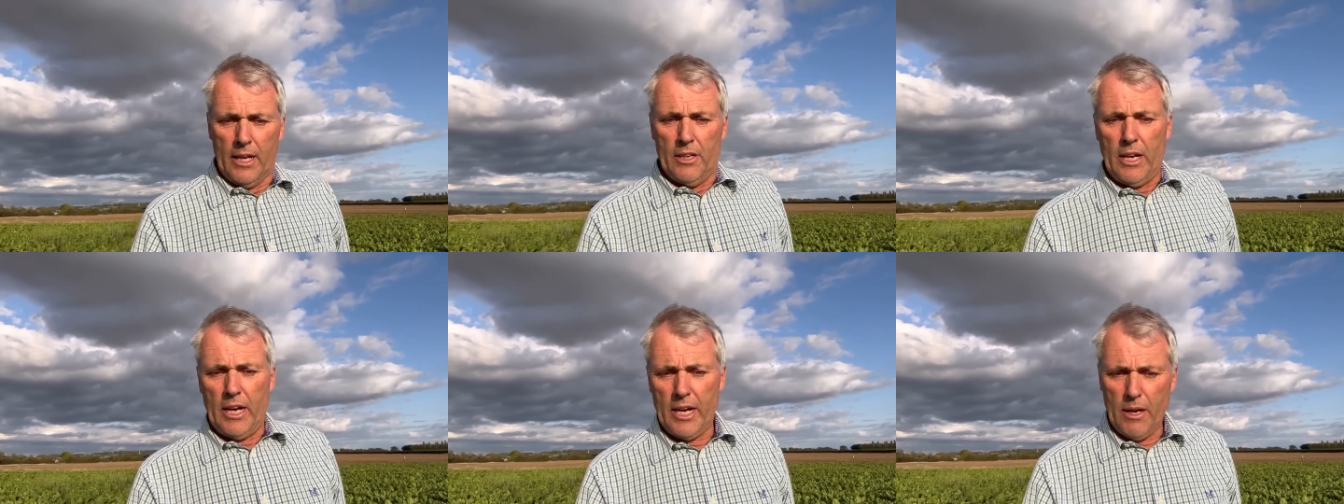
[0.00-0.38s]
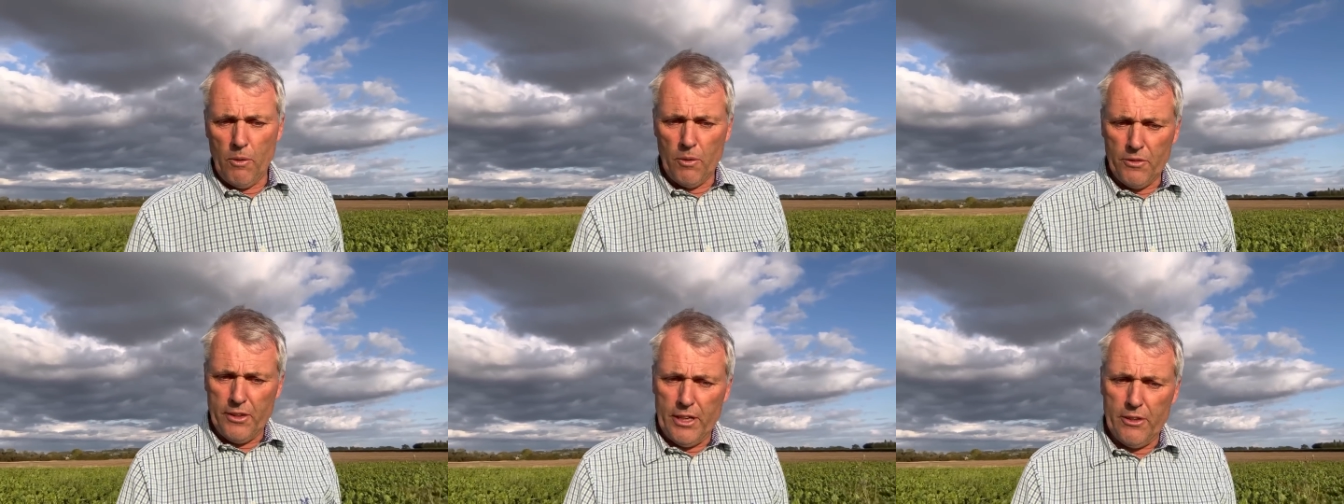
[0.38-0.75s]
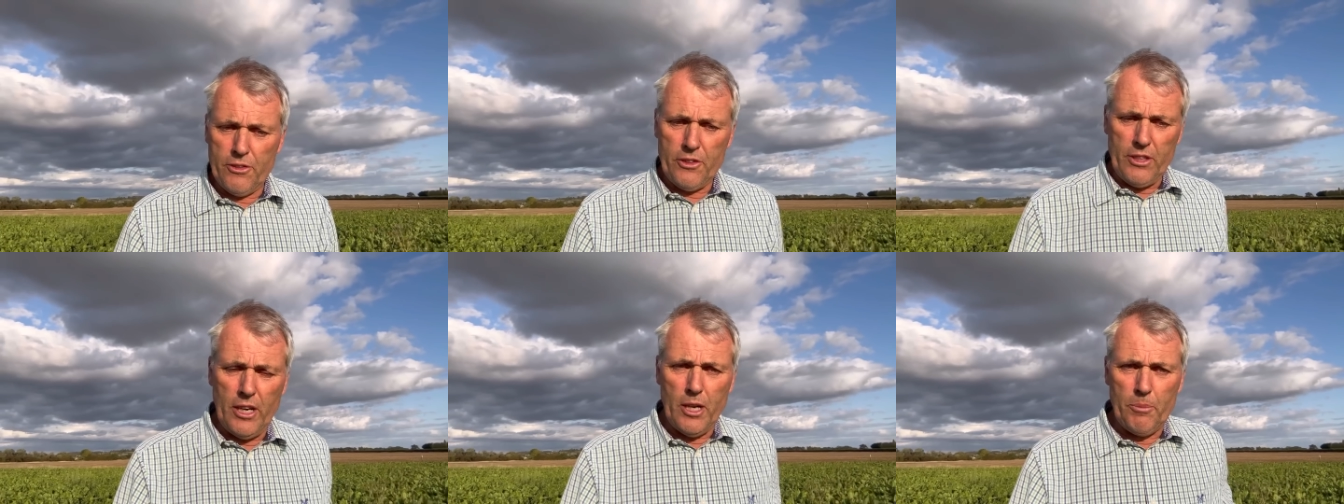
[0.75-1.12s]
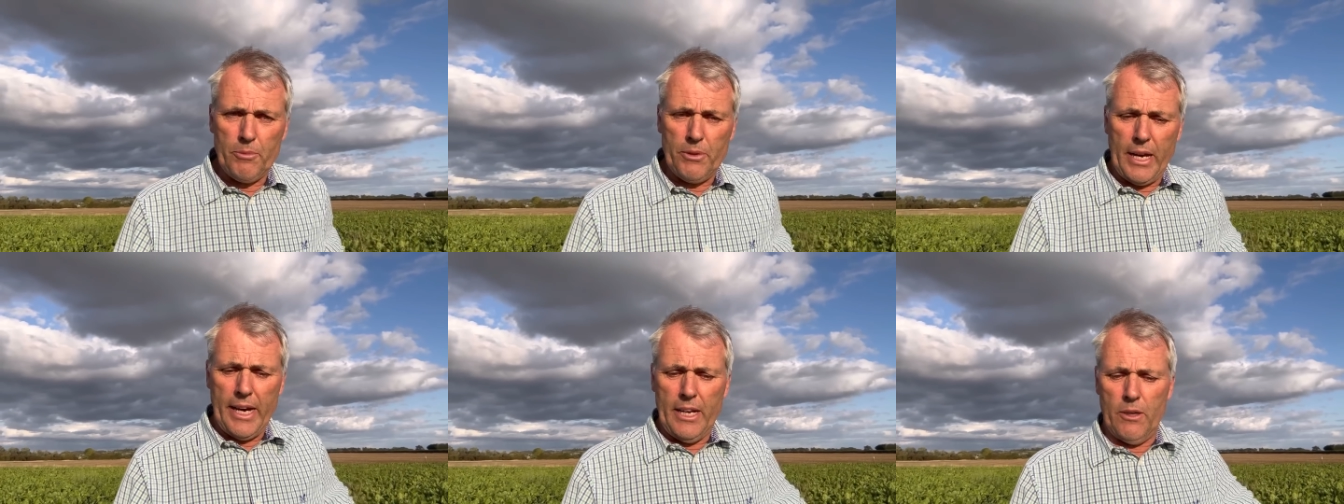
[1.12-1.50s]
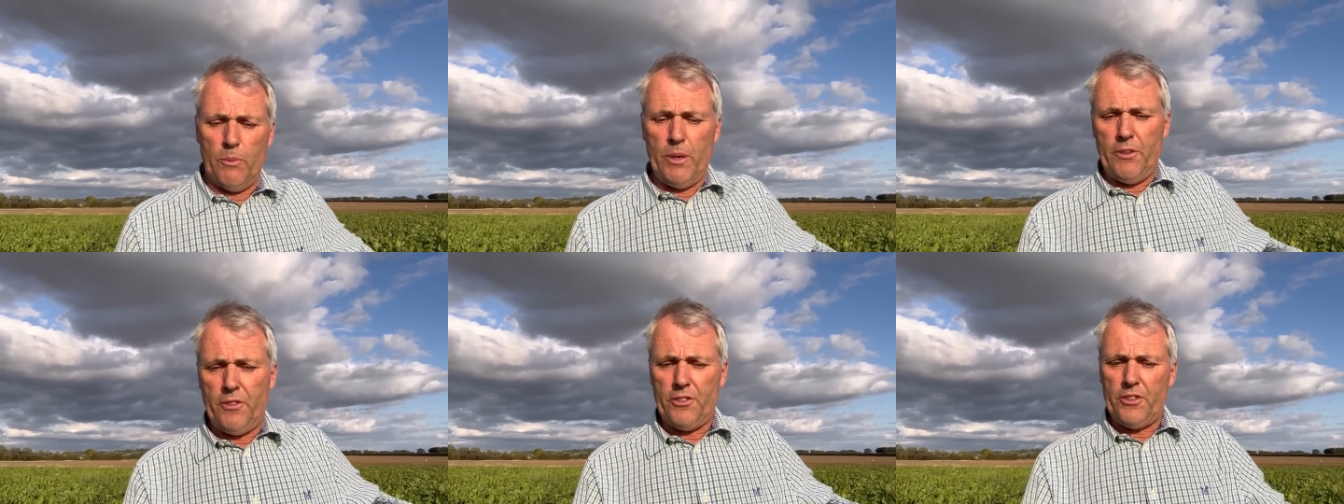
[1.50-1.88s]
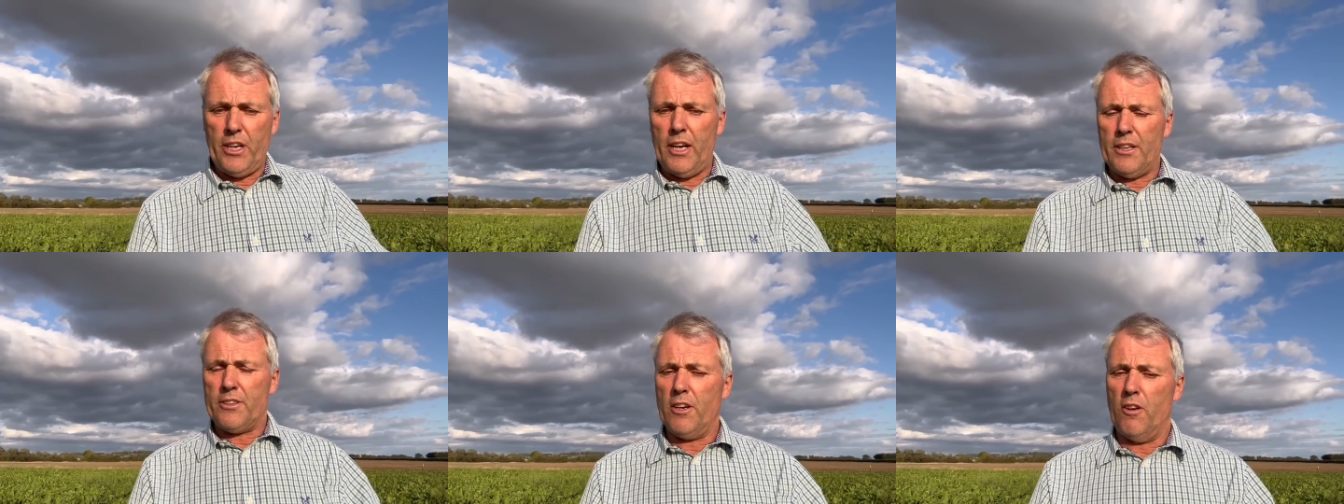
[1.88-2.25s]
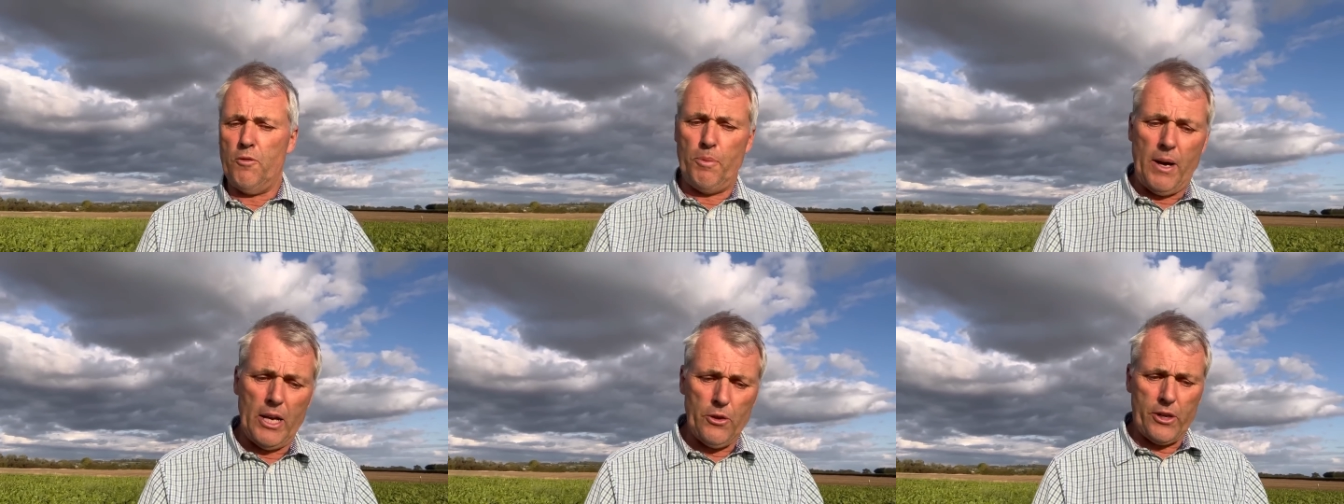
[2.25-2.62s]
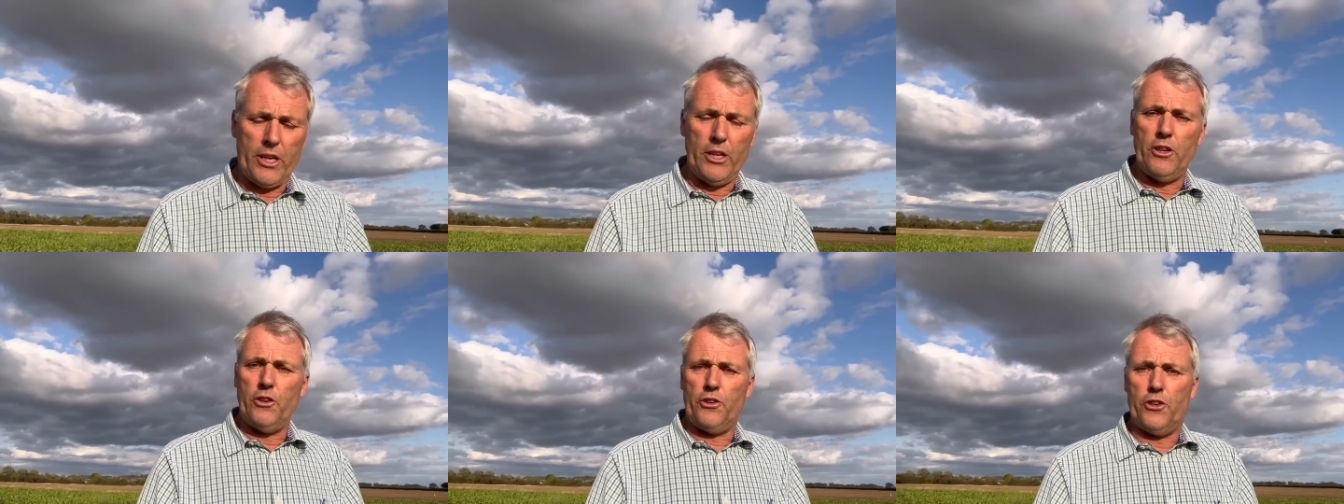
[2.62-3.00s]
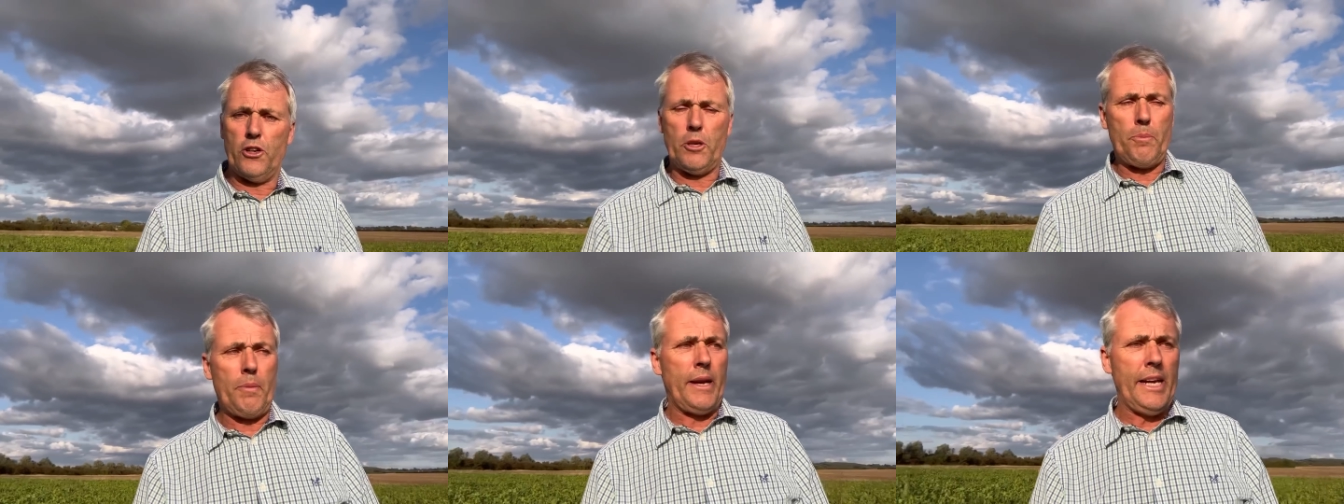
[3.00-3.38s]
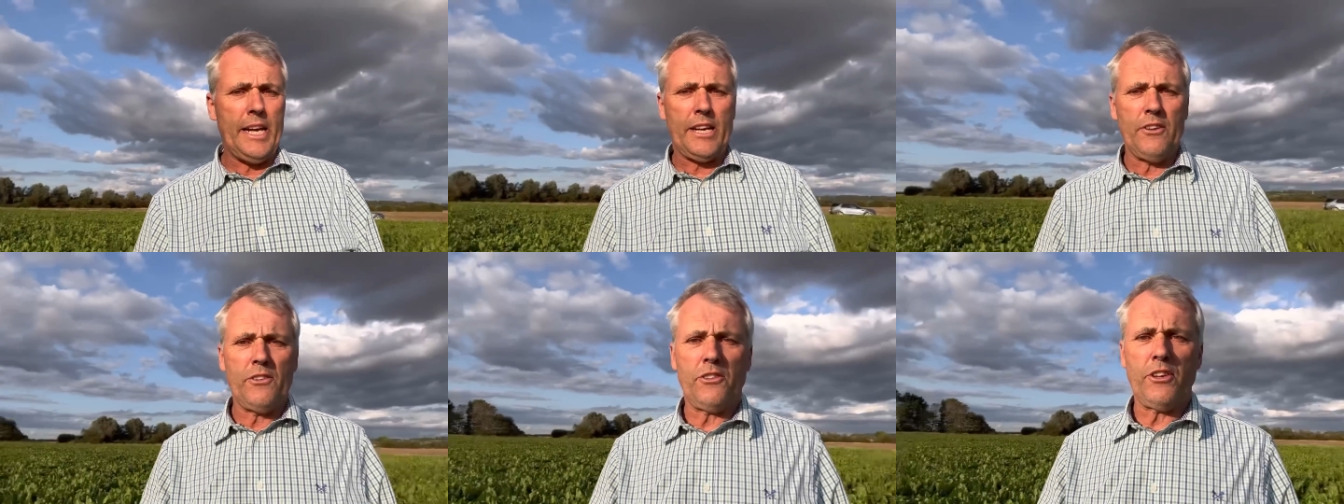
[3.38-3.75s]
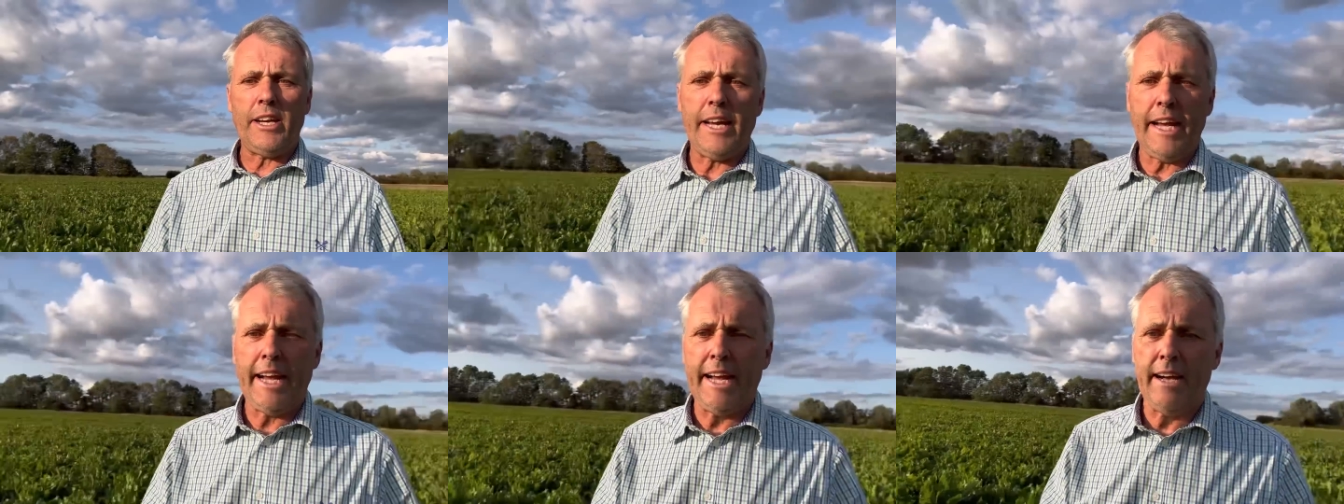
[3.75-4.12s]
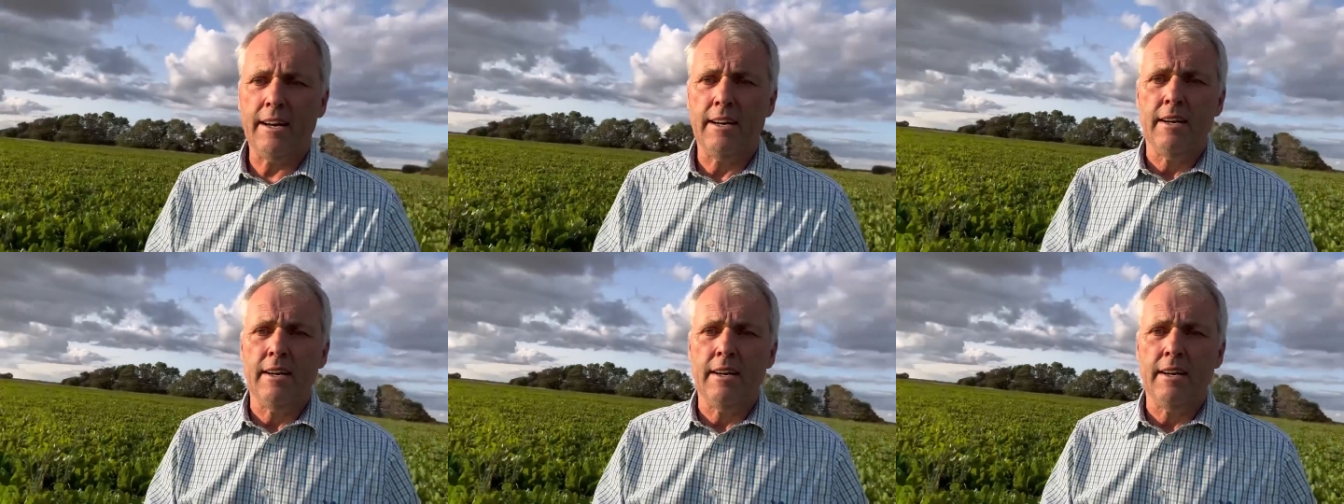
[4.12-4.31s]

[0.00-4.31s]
Uh, this update, we'll start off by looking at sugar beet. You can see here,